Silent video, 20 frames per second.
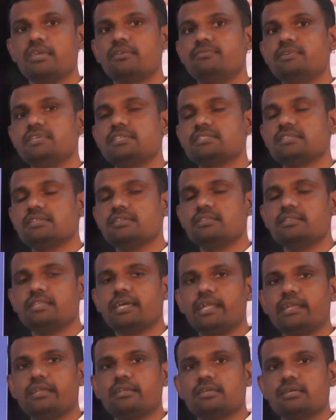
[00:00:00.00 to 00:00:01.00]
We seen
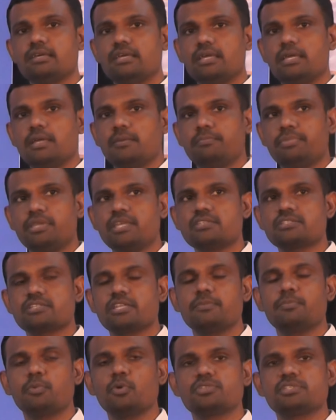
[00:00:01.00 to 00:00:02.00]
that fixed
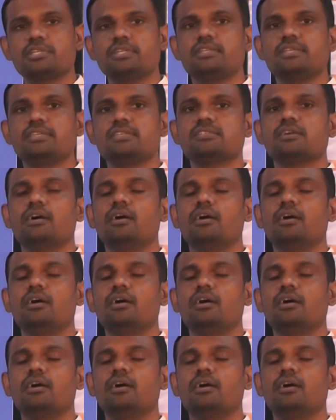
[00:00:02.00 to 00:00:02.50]
deposit is